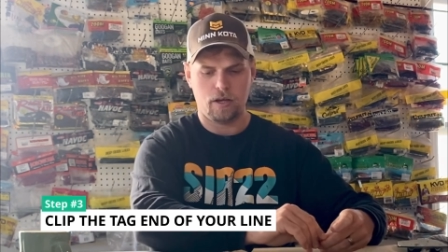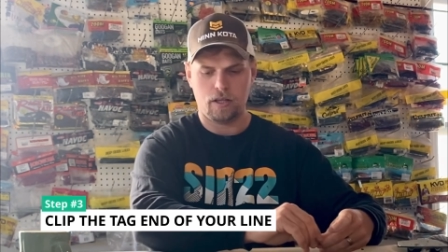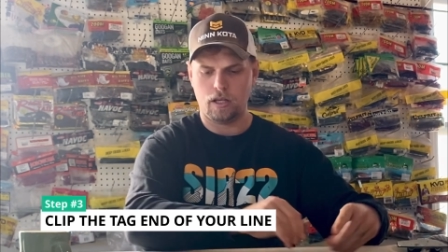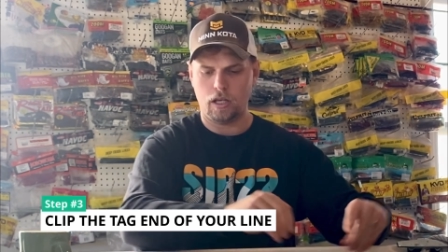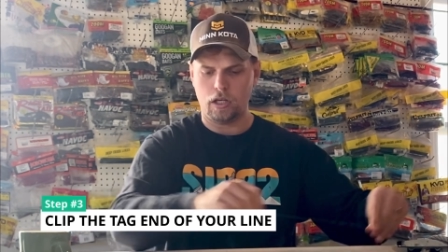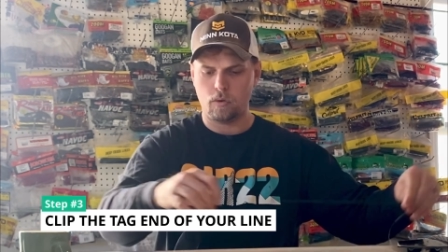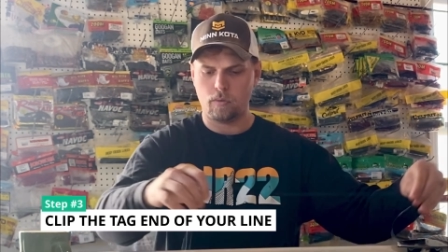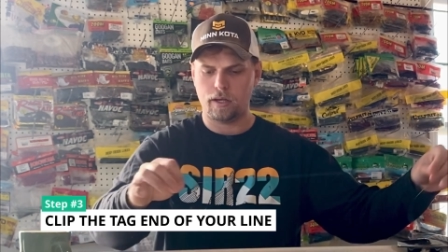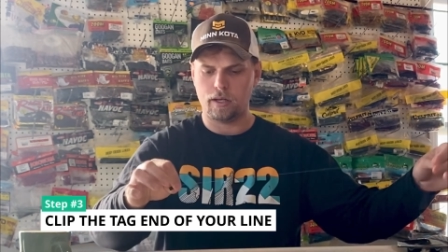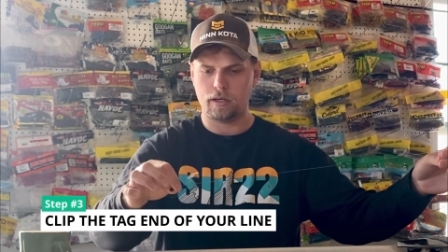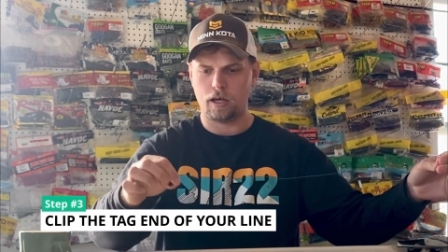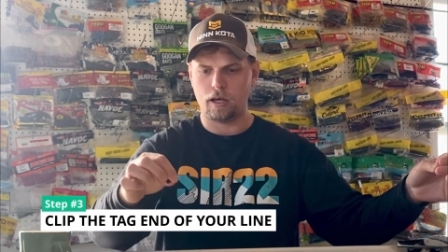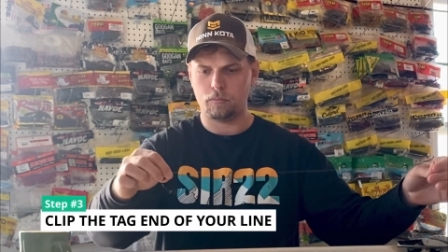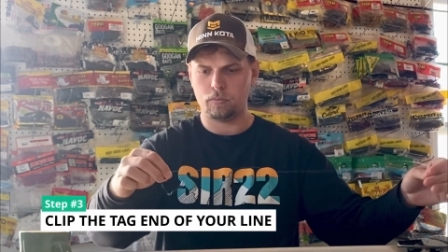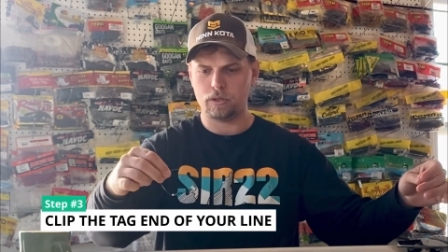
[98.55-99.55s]
and then you end
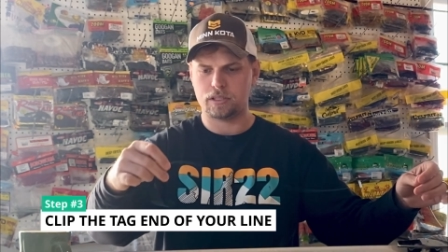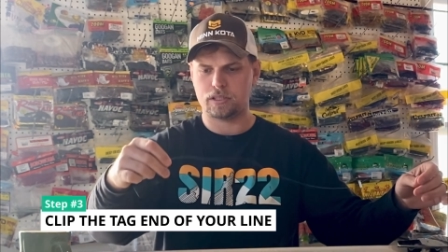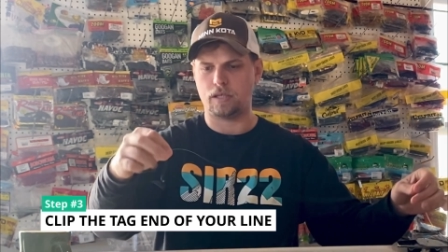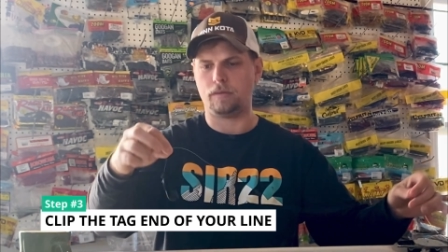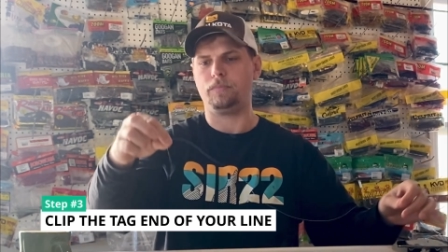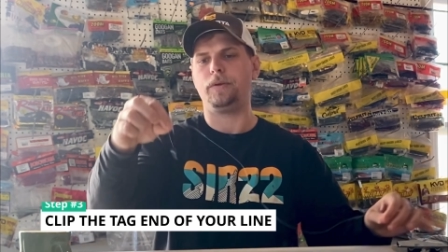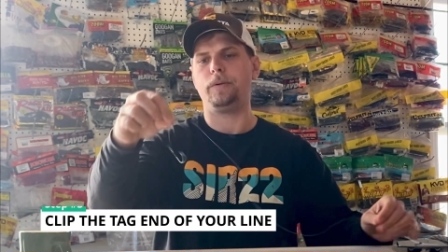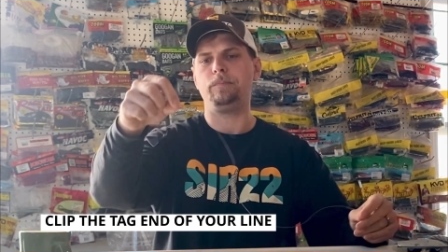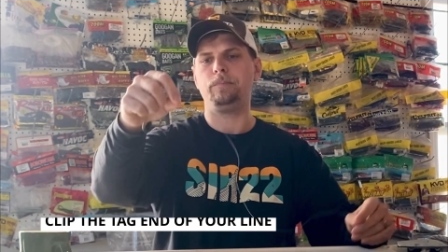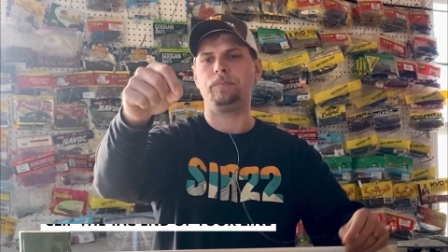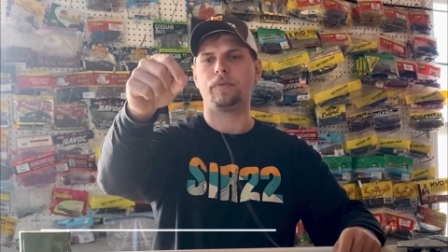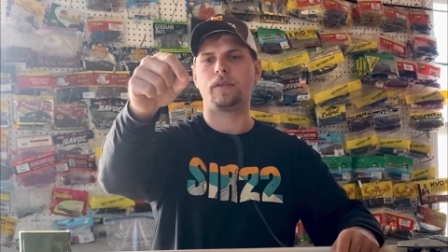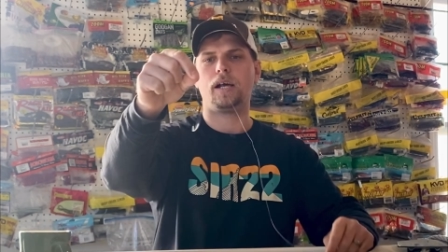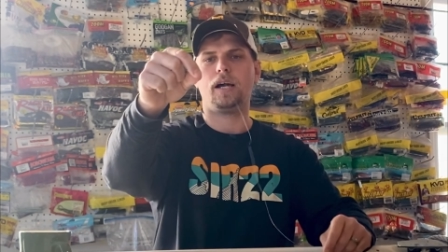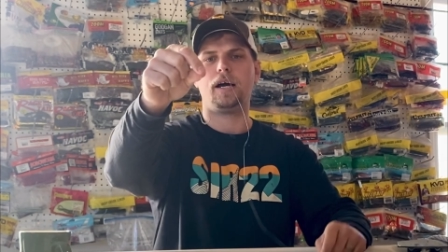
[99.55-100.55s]
up with something
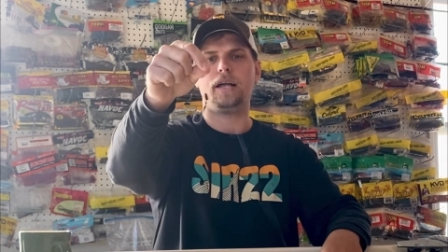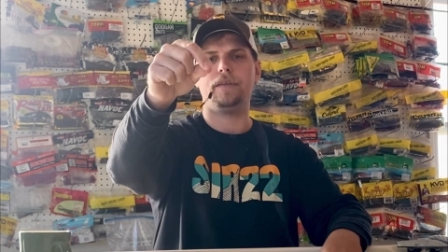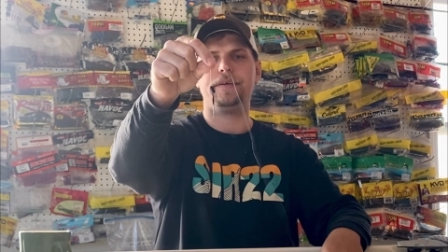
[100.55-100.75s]
uh,